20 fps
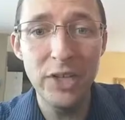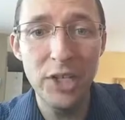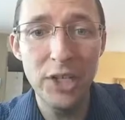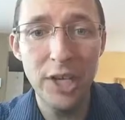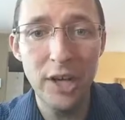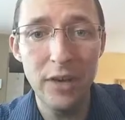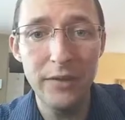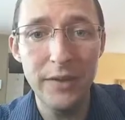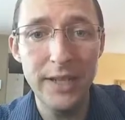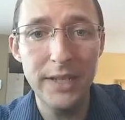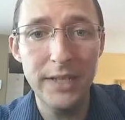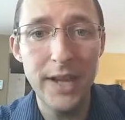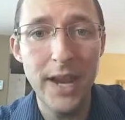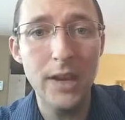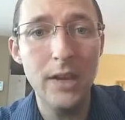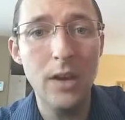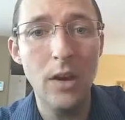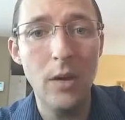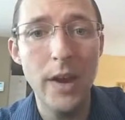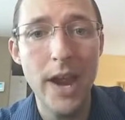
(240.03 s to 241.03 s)
shared this
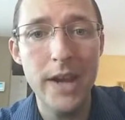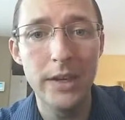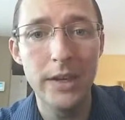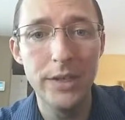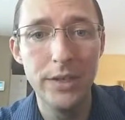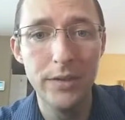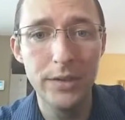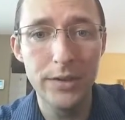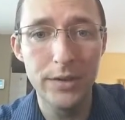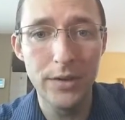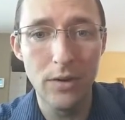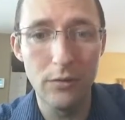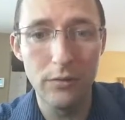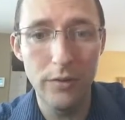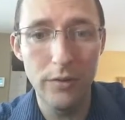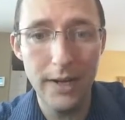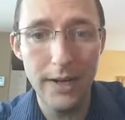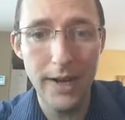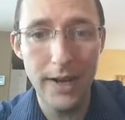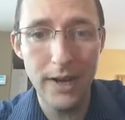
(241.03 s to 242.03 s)
yet, go ahead and do so
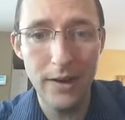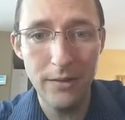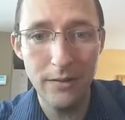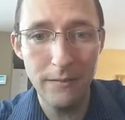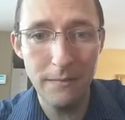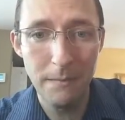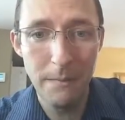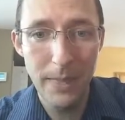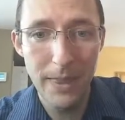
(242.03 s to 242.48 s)
right now.